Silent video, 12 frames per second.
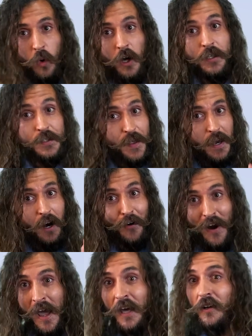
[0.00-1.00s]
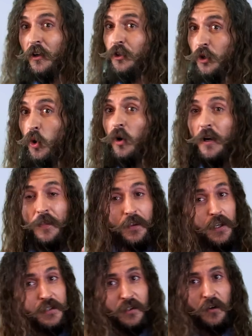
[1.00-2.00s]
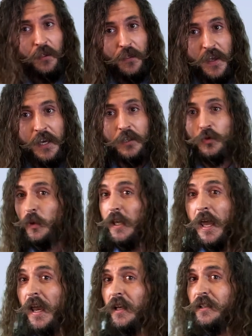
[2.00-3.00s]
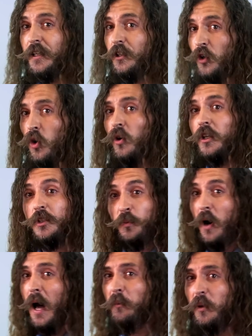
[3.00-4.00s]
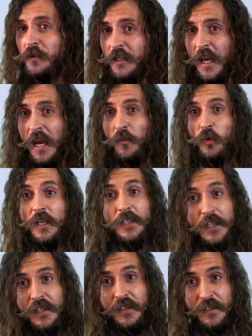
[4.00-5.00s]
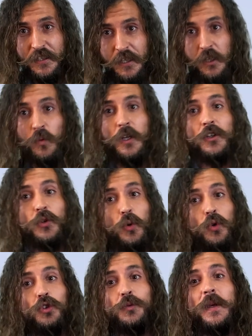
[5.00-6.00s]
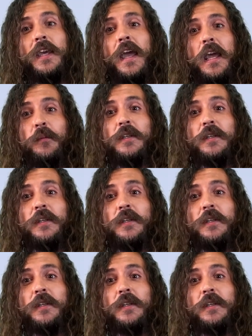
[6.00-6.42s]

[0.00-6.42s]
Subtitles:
ones, they are at our door, and these are things we can't ignore, because problems came we didn't see when tools became